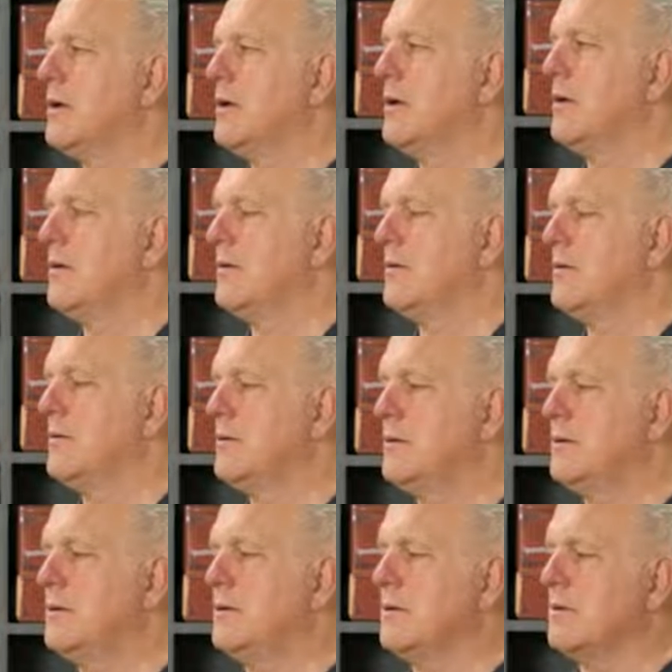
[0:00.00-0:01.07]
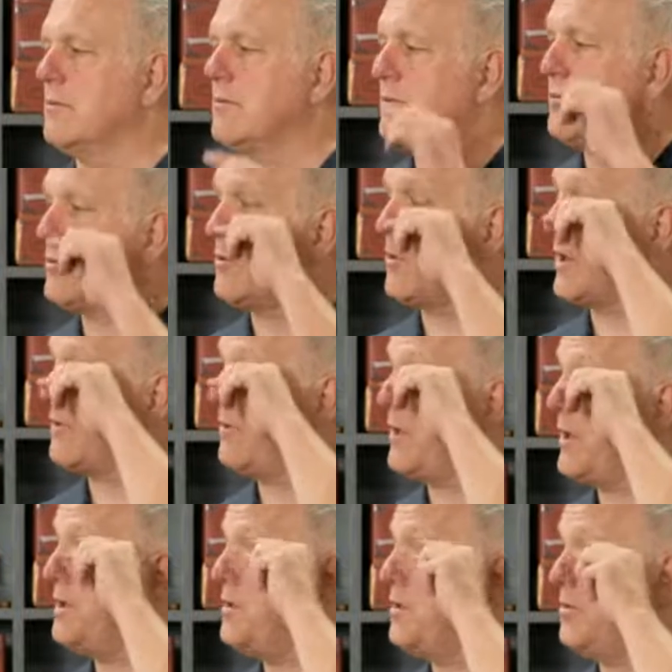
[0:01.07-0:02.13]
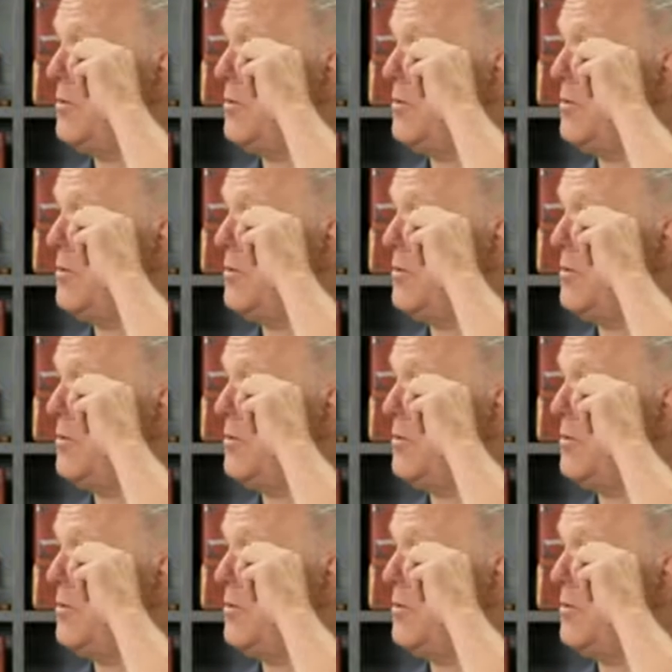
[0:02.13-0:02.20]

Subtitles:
Oh, direct flight to